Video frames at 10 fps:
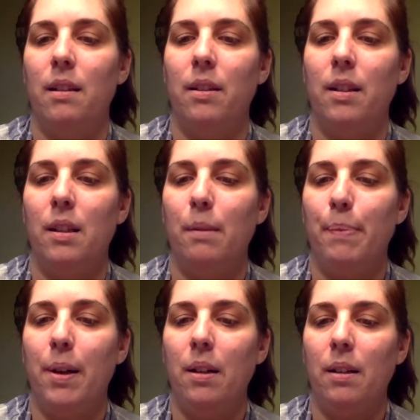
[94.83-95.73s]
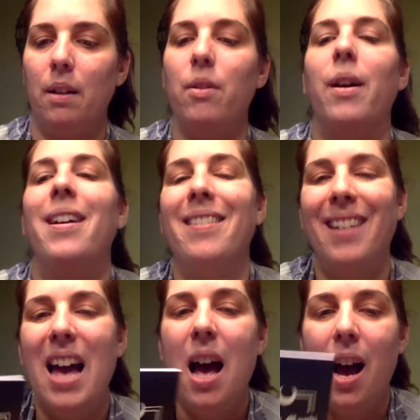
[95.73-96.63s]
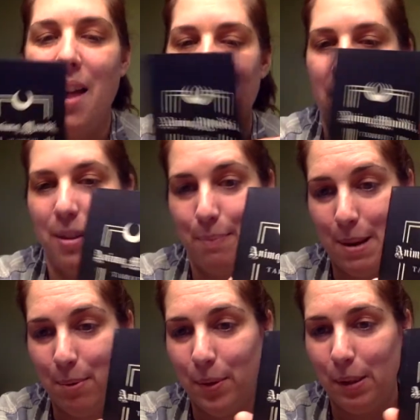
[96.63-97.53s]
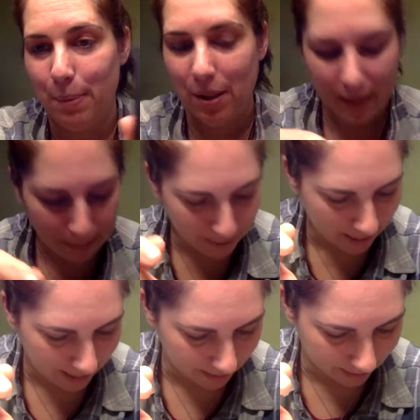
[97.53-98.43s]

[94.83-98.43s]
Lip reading: is it sparkly? Oh no, I thought the paper was sparkly, but I